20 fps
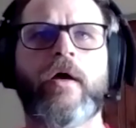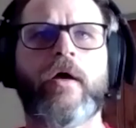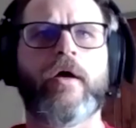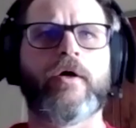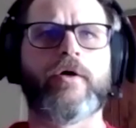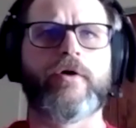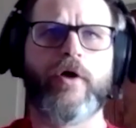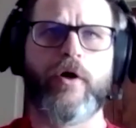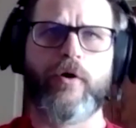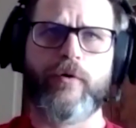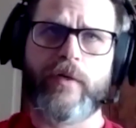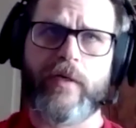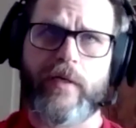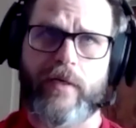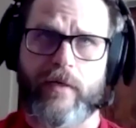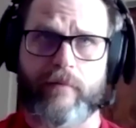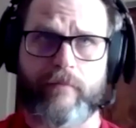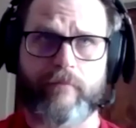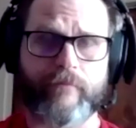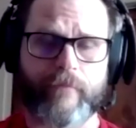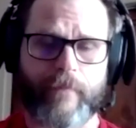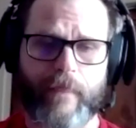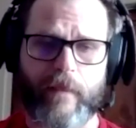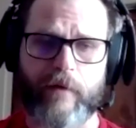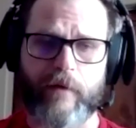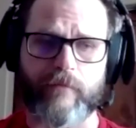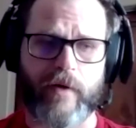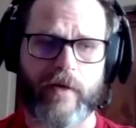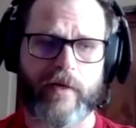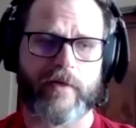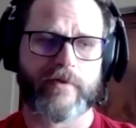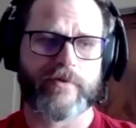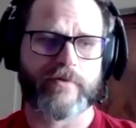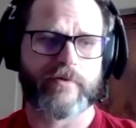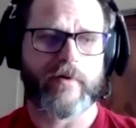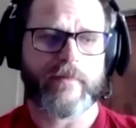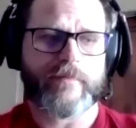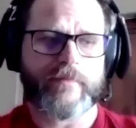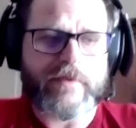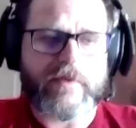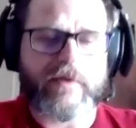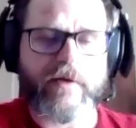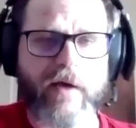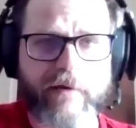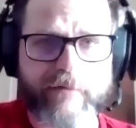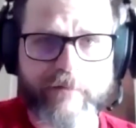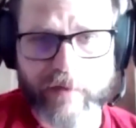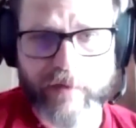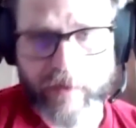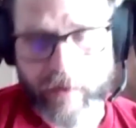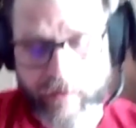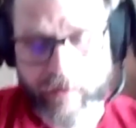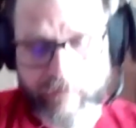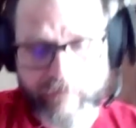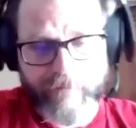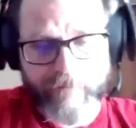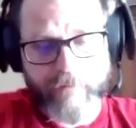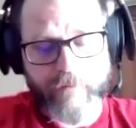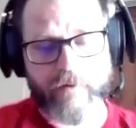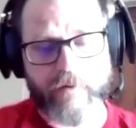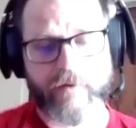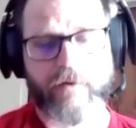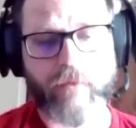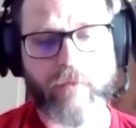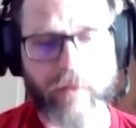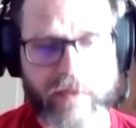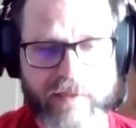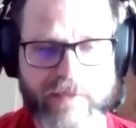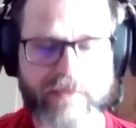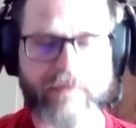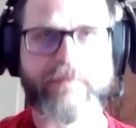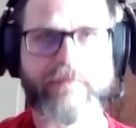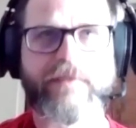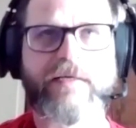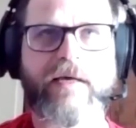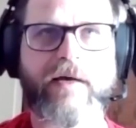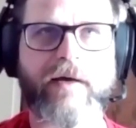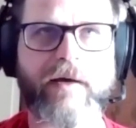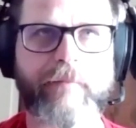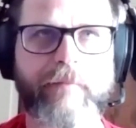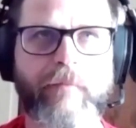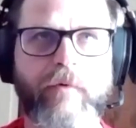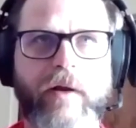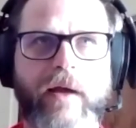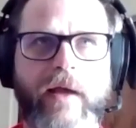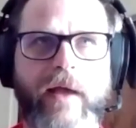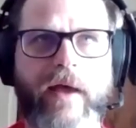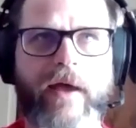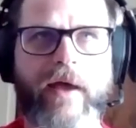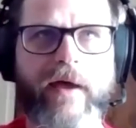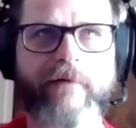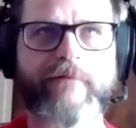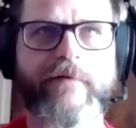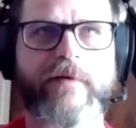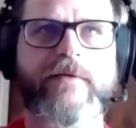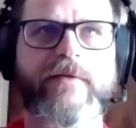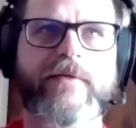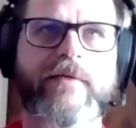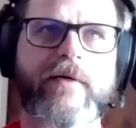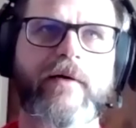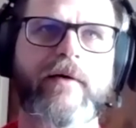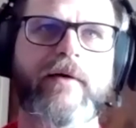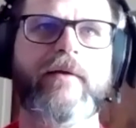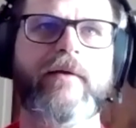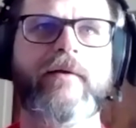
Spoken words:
coding and writing scripts I've done for quite some time. What I haven't done